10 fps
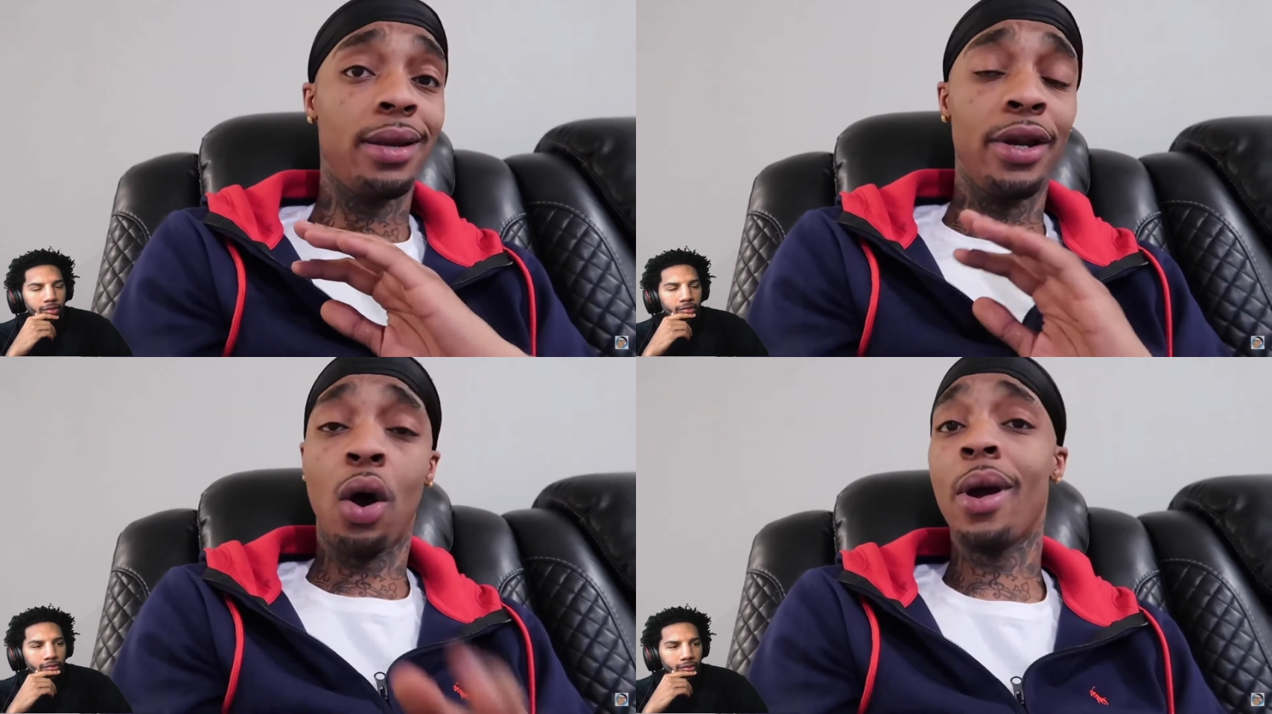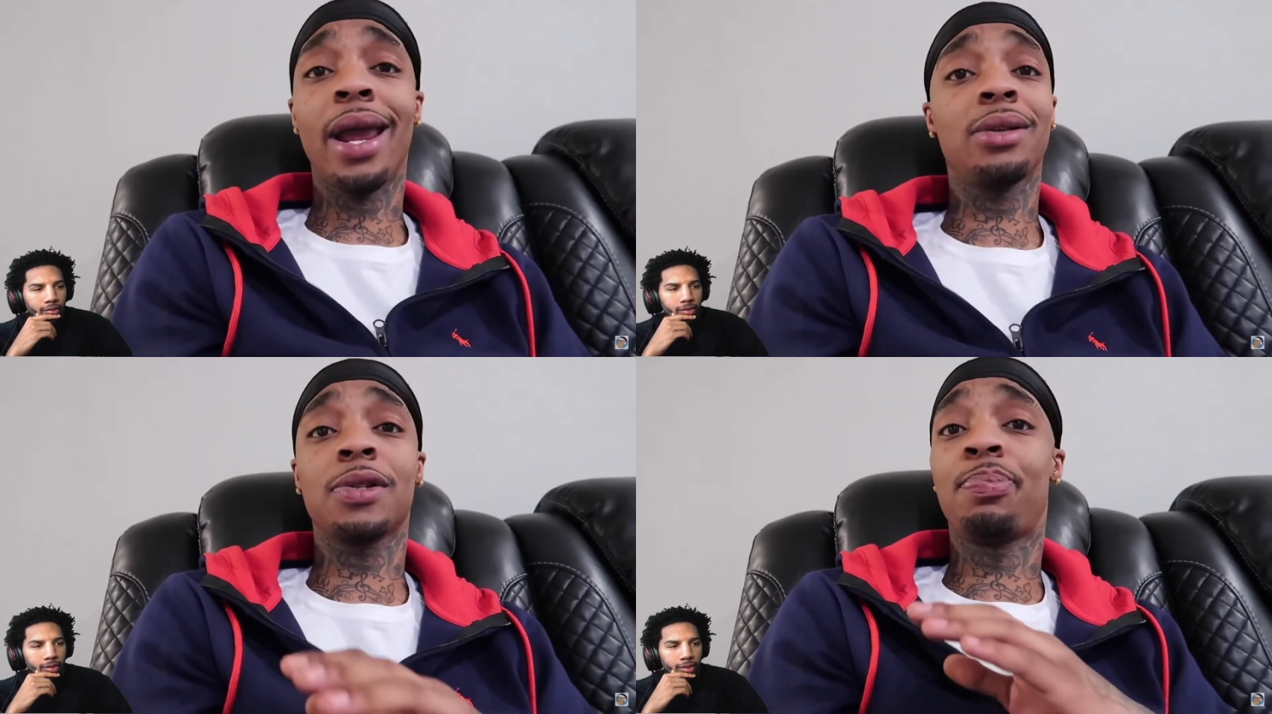Speaker 1: No
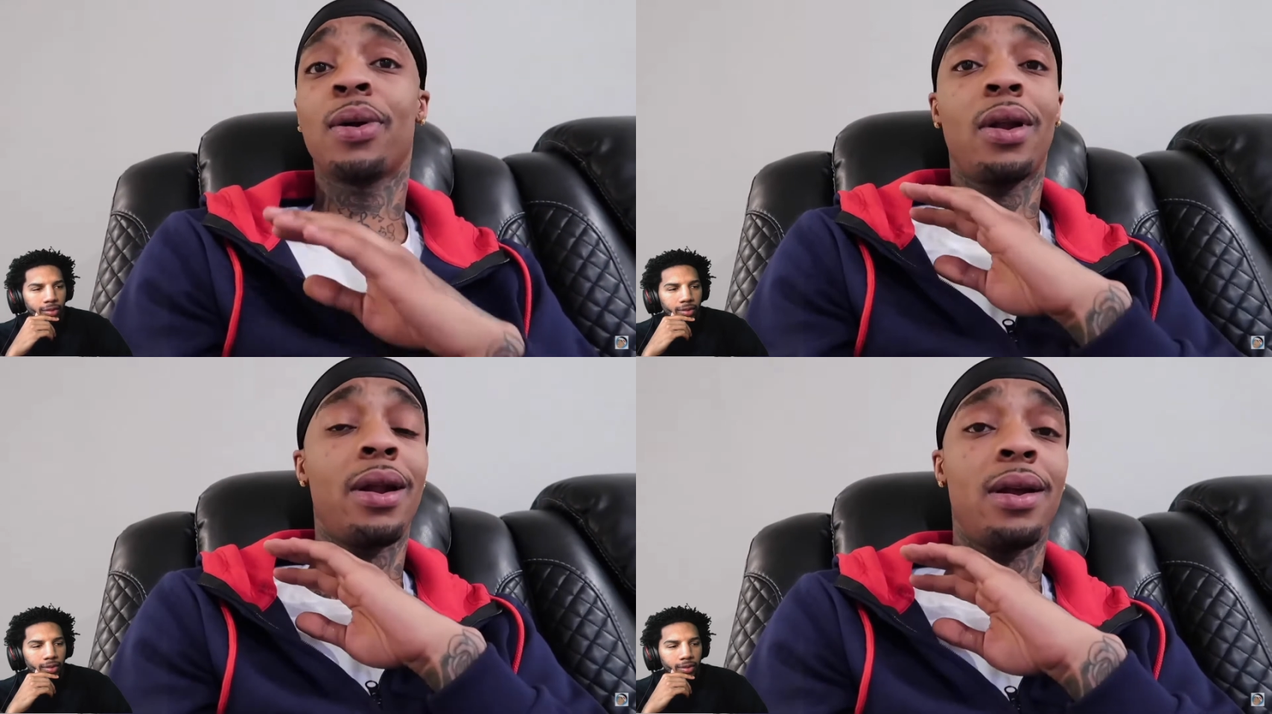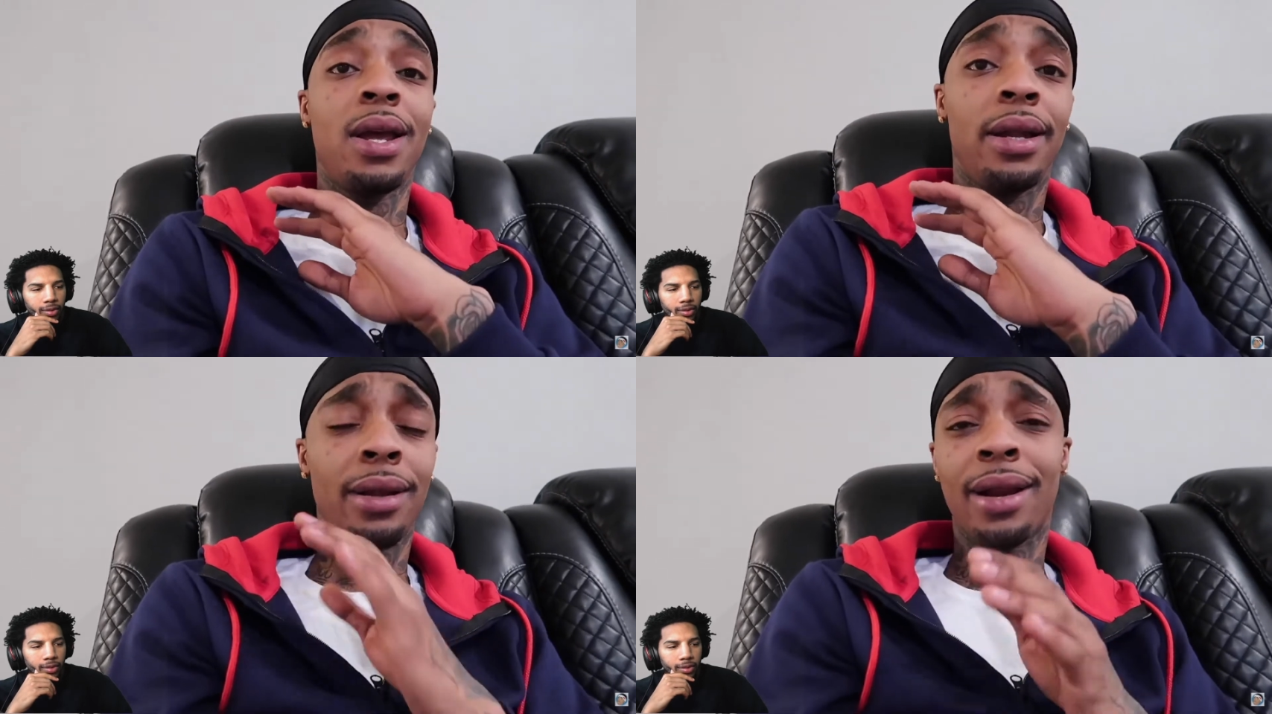hands was put on her,
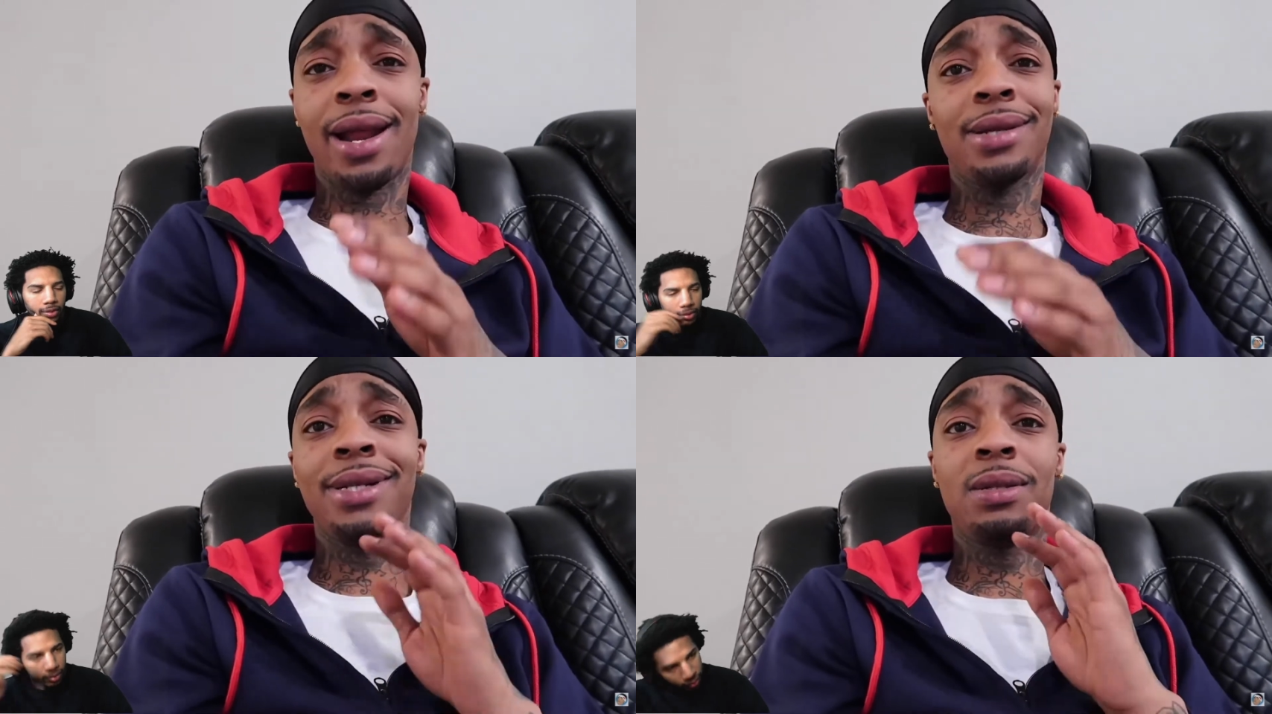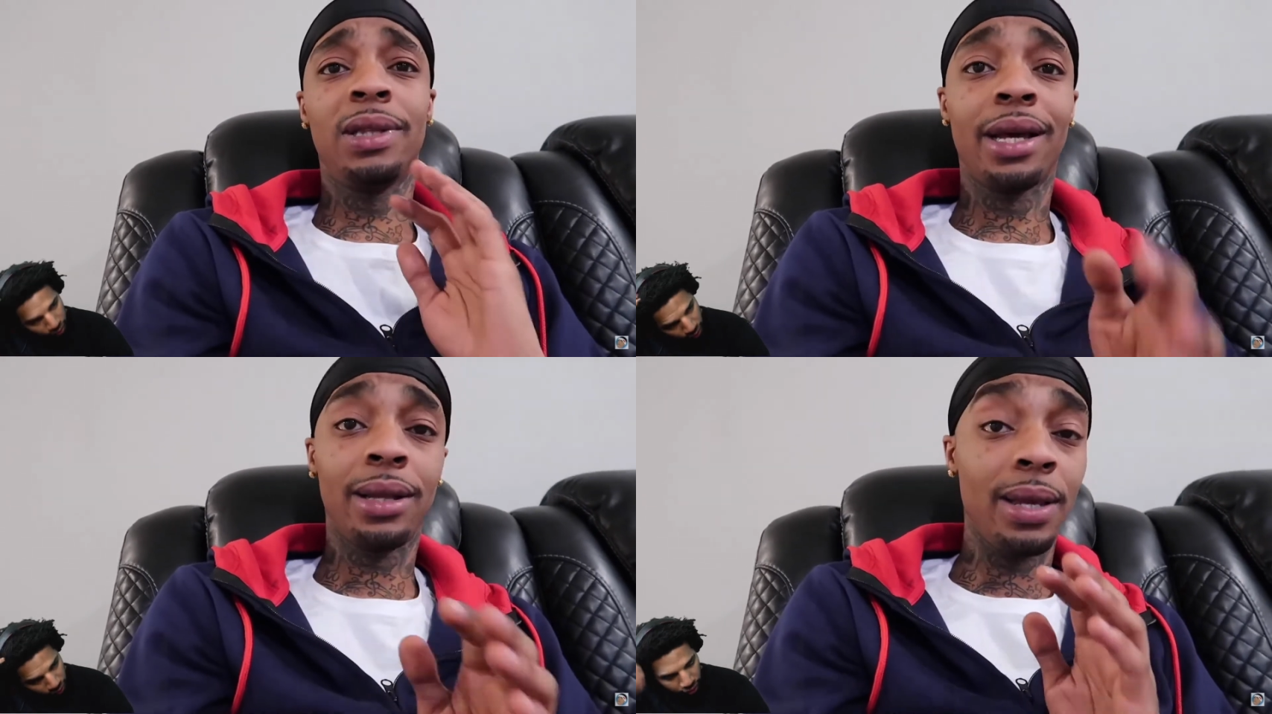none of that. She's
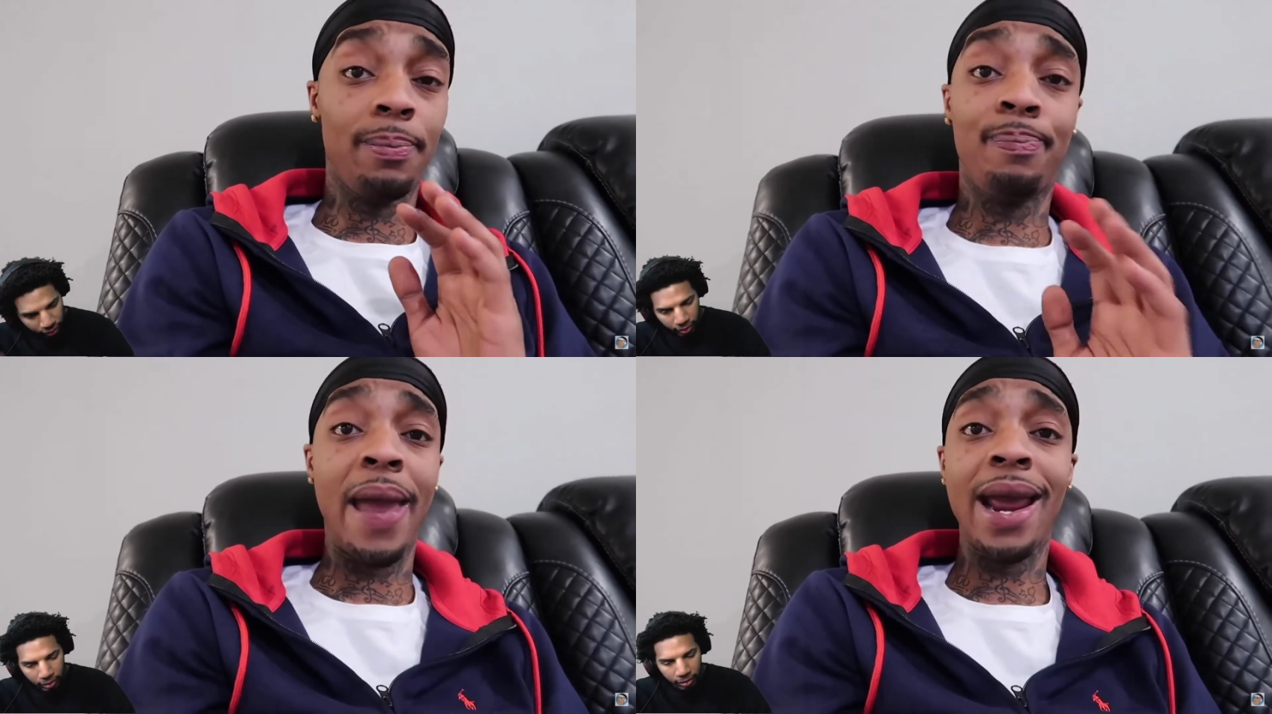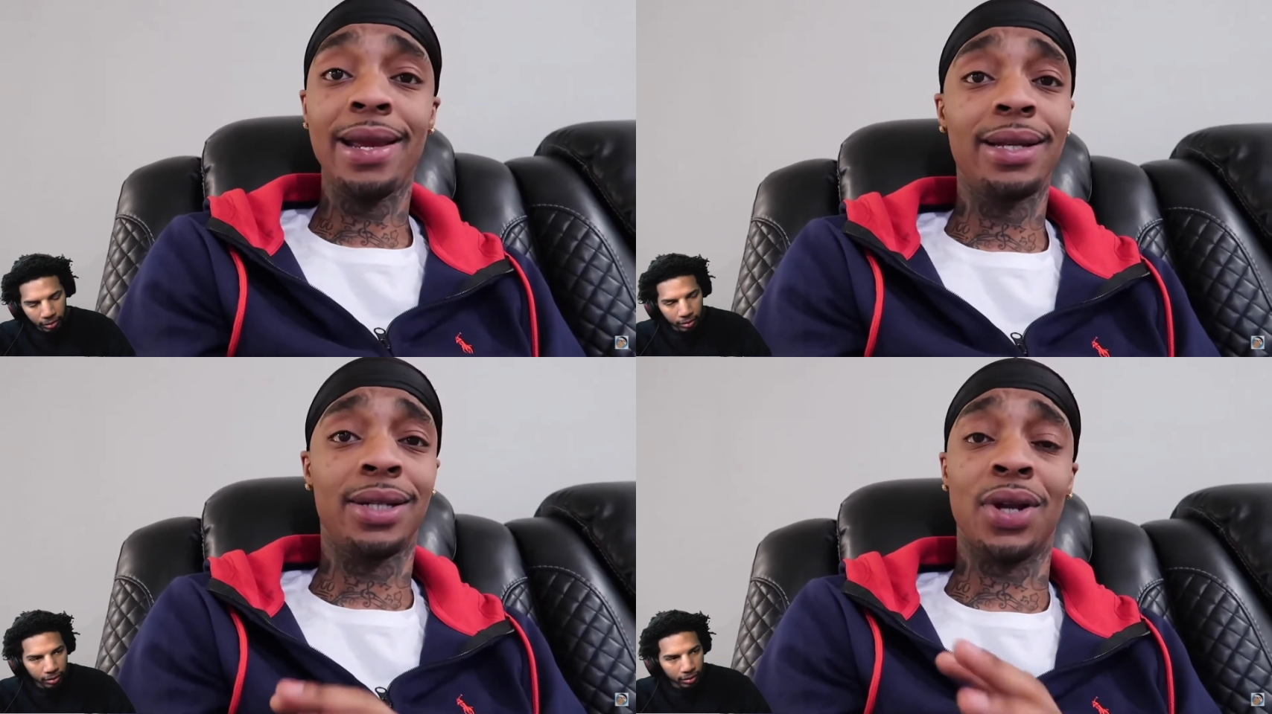literally
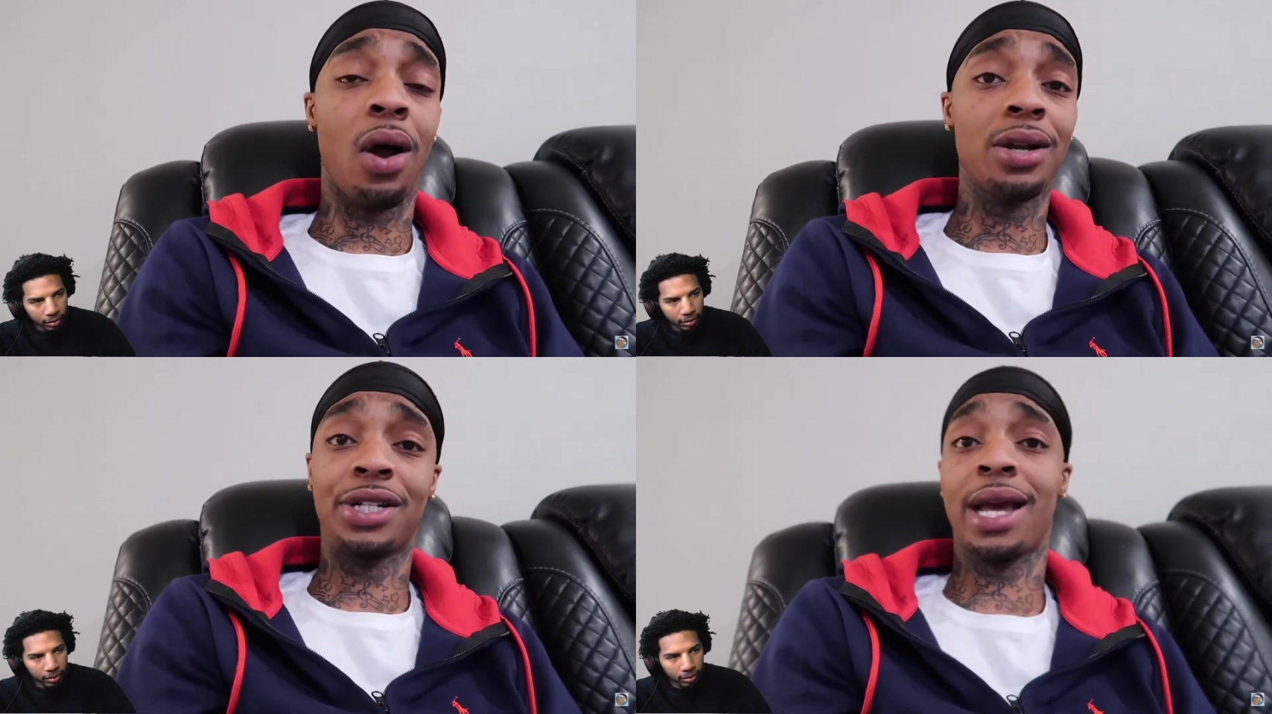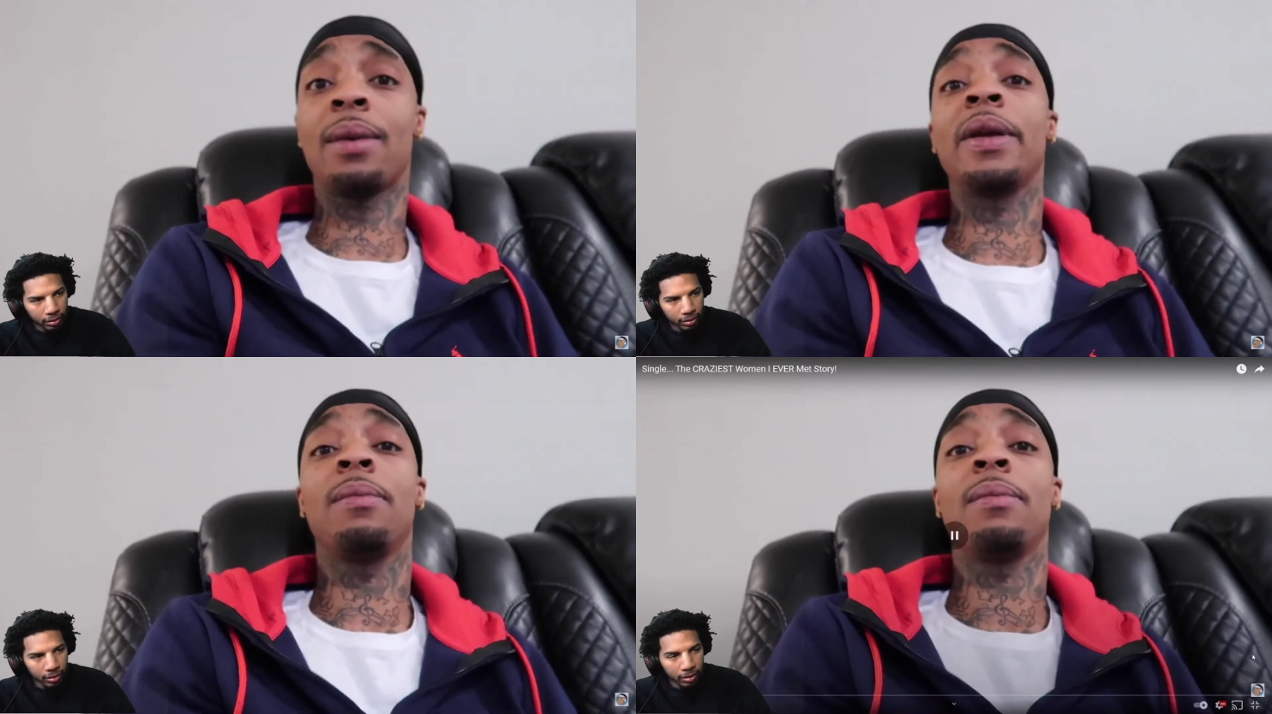baiting the dog shit out of me.